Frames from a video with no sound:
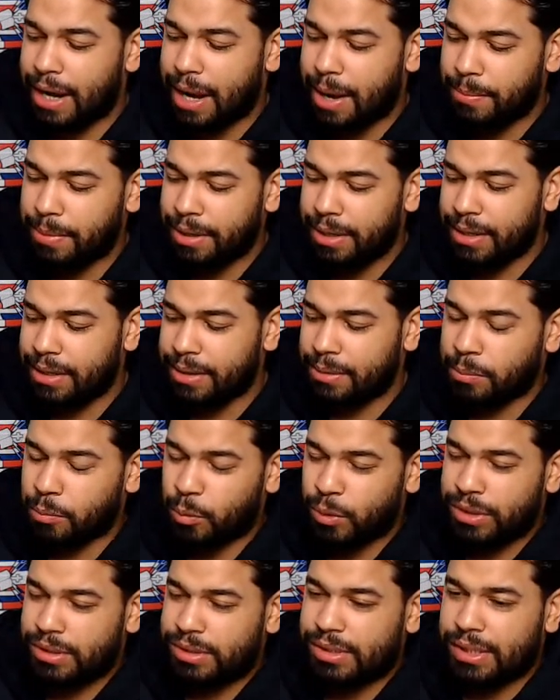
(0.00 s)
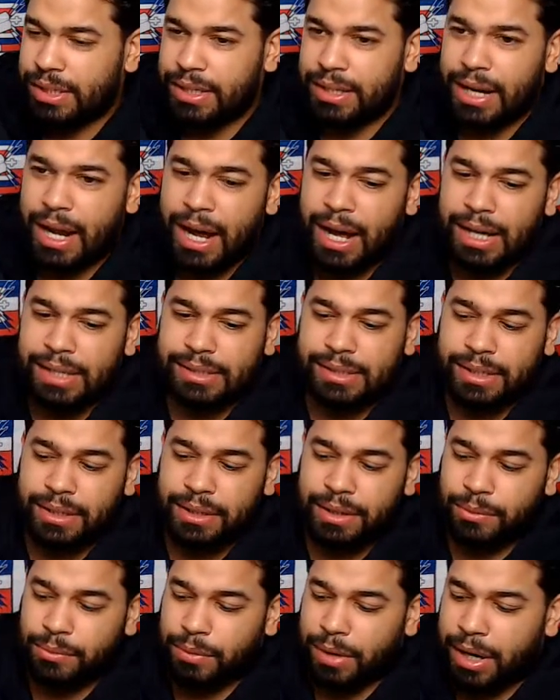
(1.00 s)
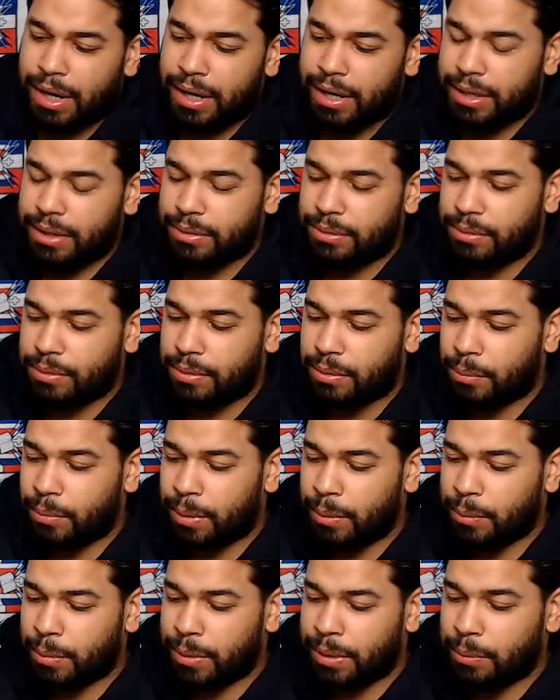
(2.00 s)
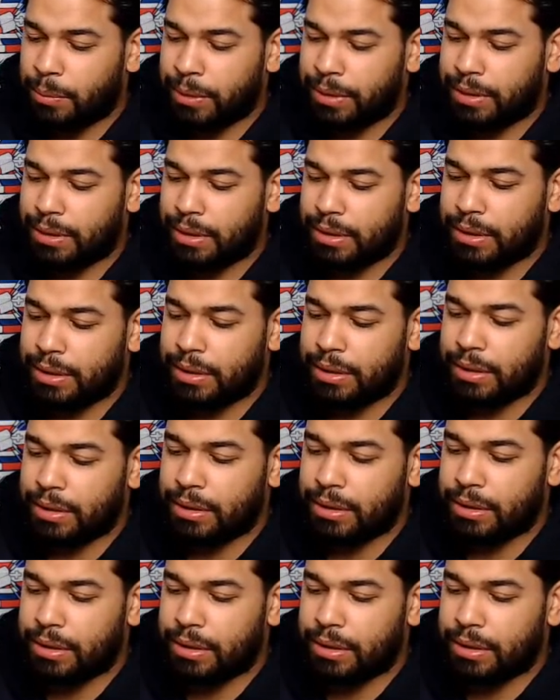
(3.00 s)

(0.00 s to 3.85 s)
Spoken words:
I mean, we seen Oscar and Ryan with the